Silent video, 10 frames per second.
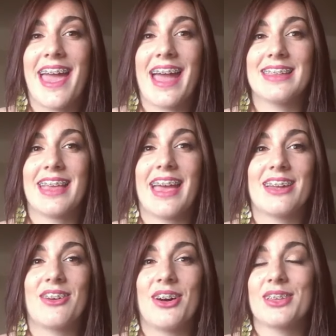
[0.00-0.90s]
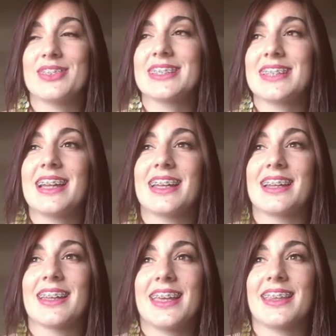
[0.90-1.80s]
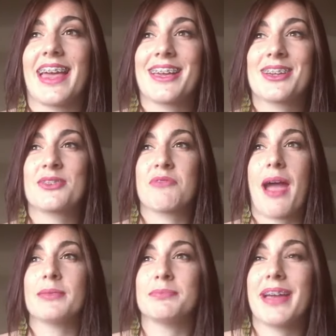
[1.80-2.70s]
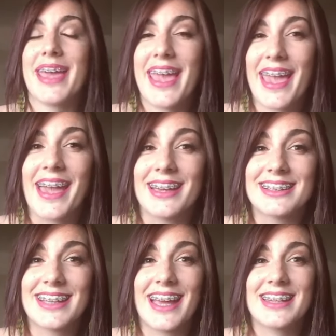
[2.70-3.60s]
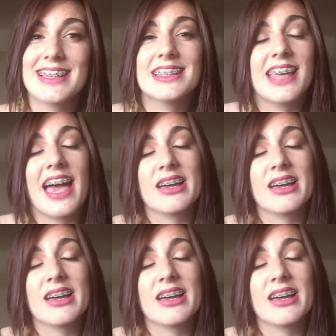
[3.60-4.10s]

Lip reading: And then all of a sudden, he grabs my hand, and he's